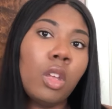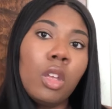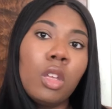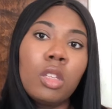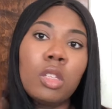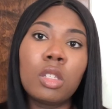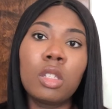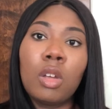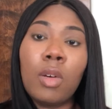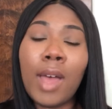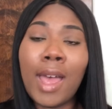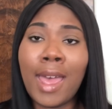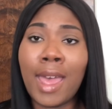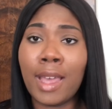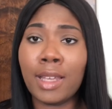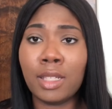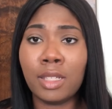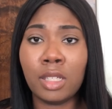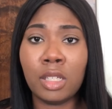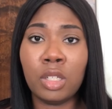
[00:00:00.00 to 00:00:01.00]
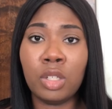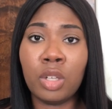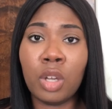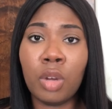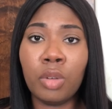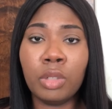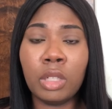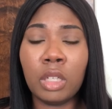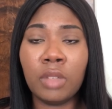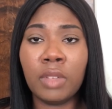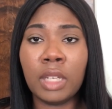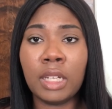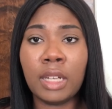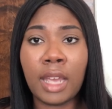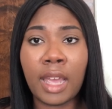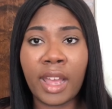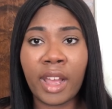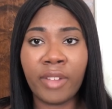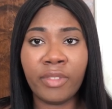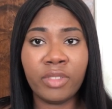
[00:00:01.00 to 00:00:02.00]
So I actually don't even
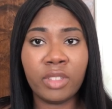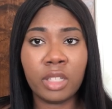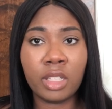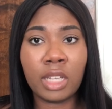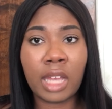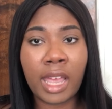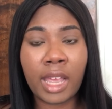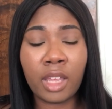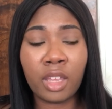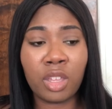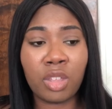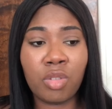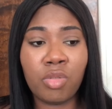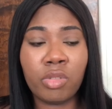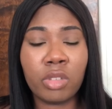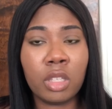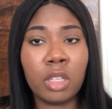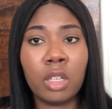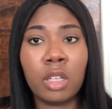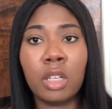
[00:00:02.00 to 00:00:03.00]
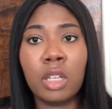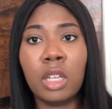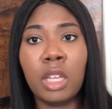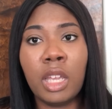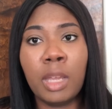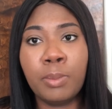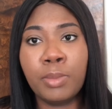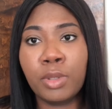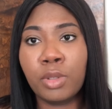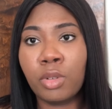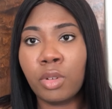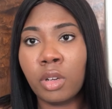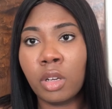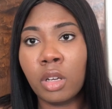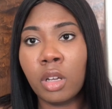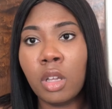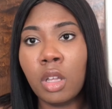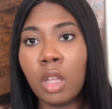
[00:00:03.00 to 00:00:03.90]
have to like use the clips or